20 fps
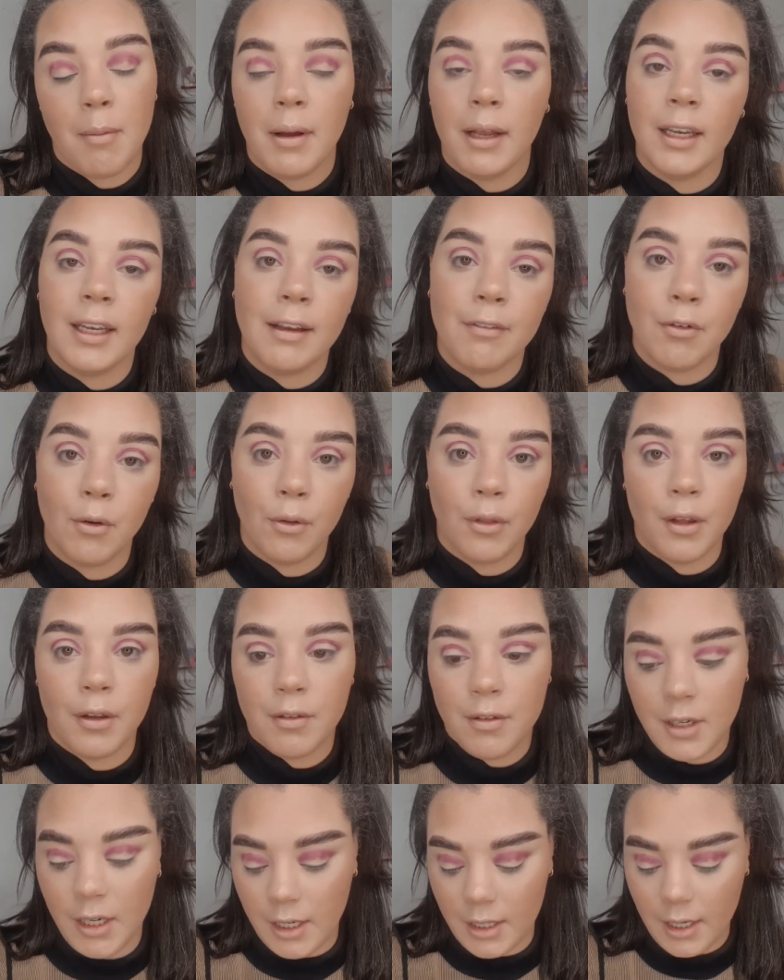I'll leave all those
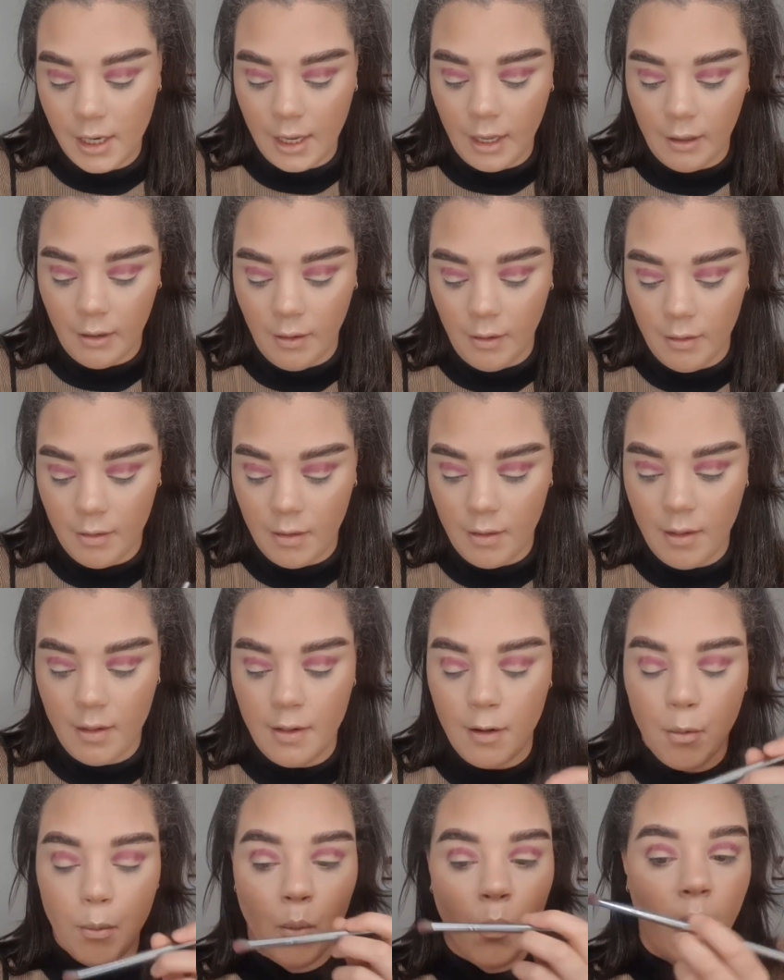details
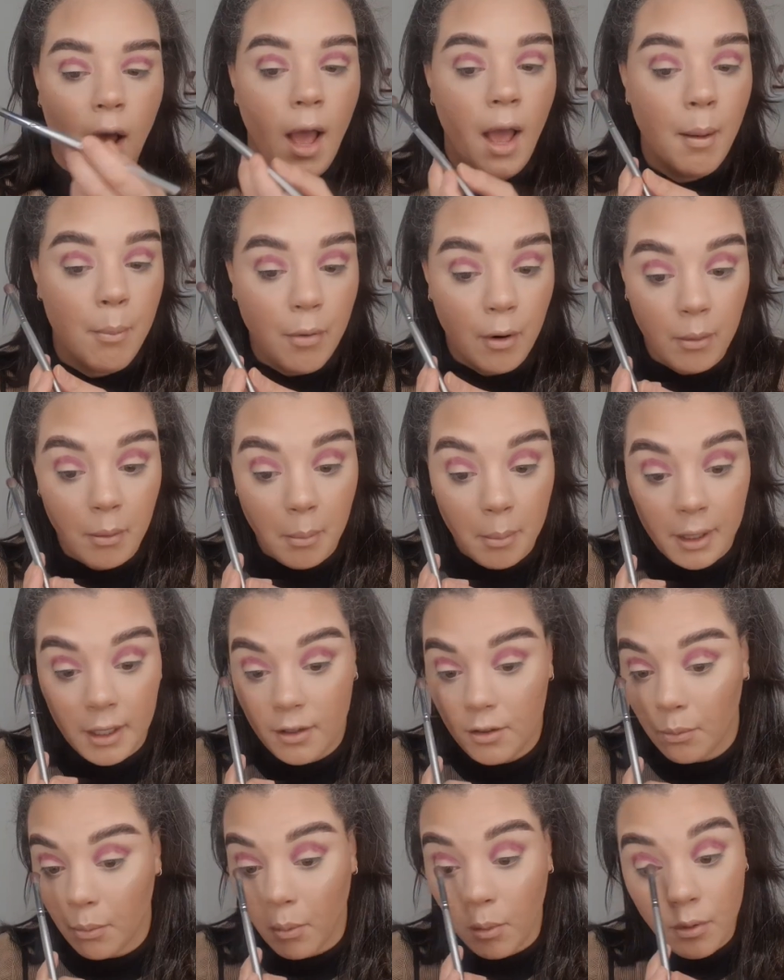somewhere, probably
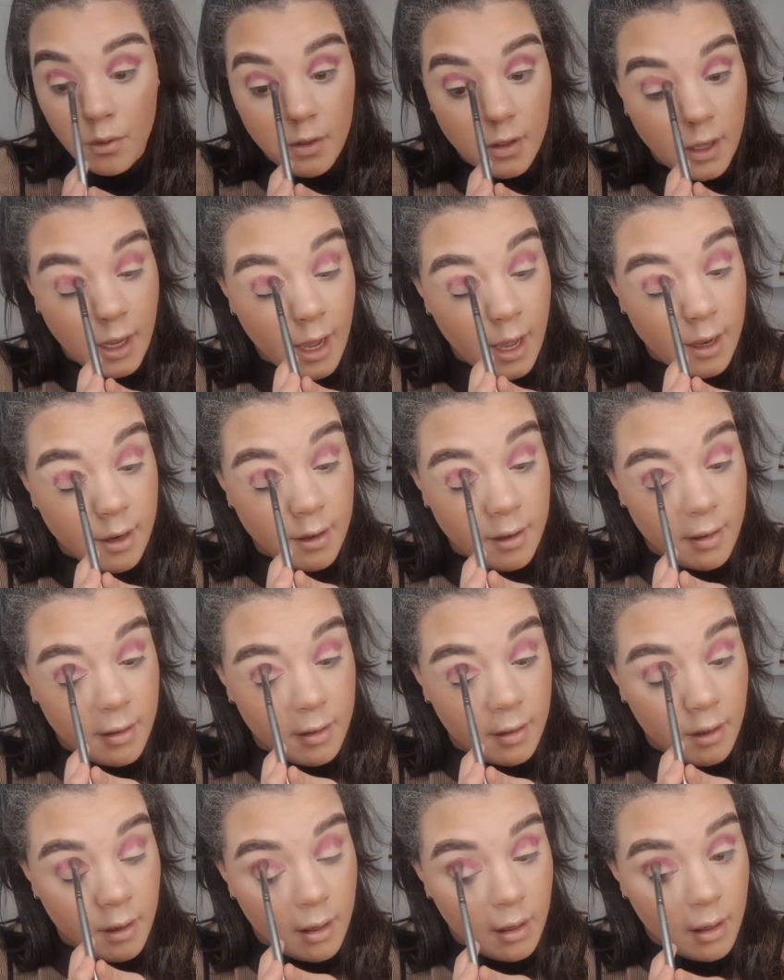towards the end.
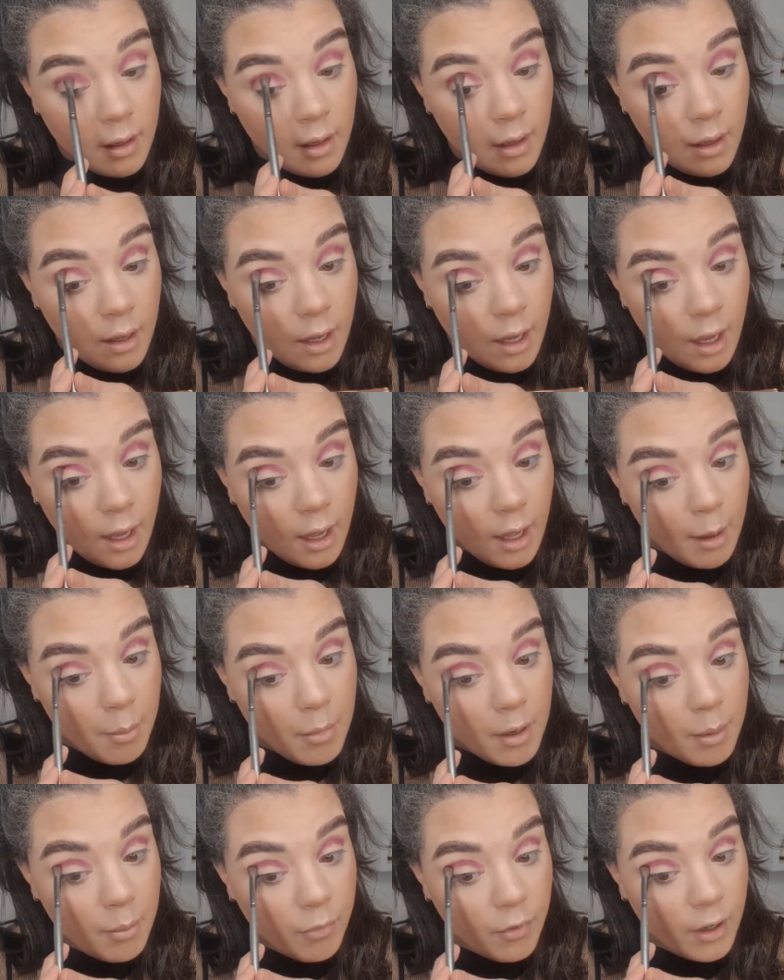And
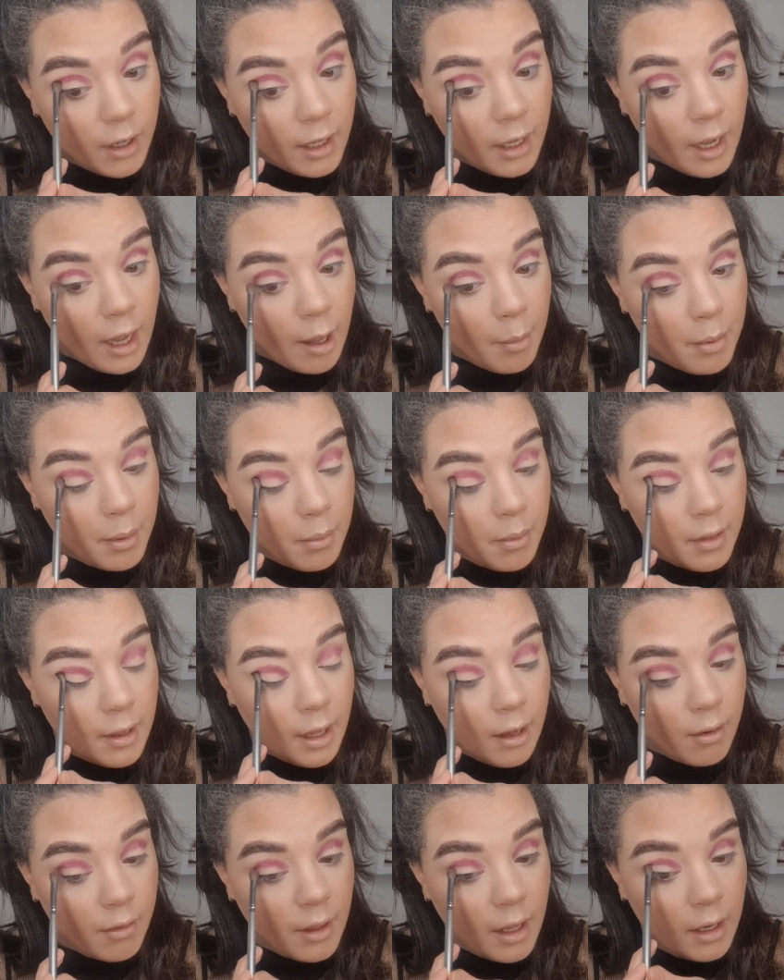I'm really happy with
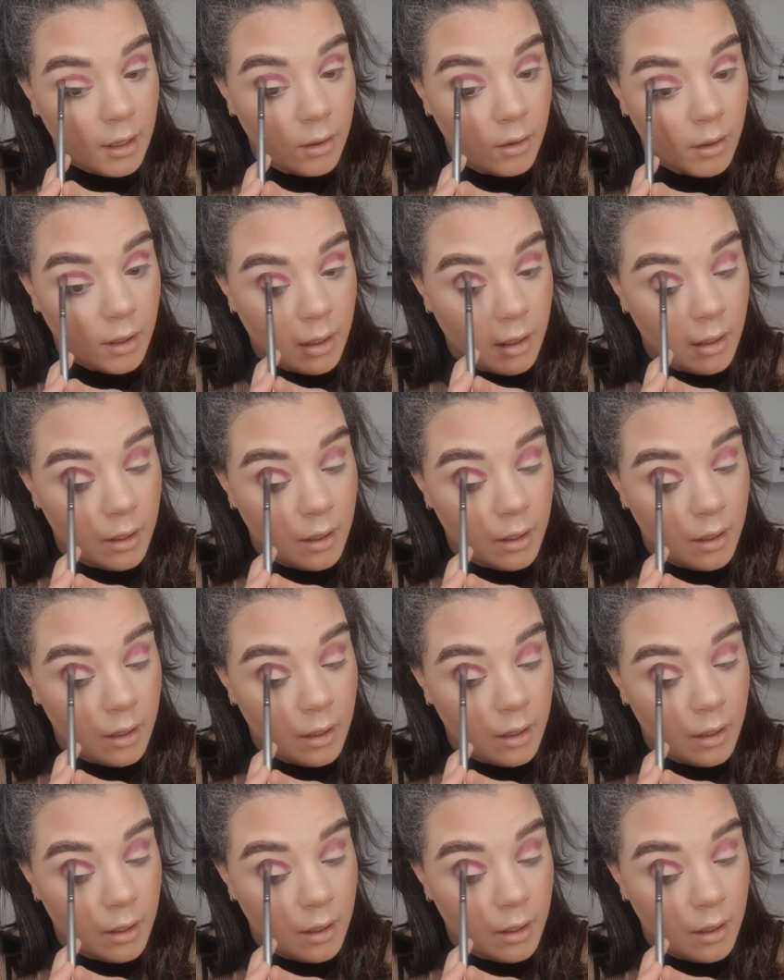how that look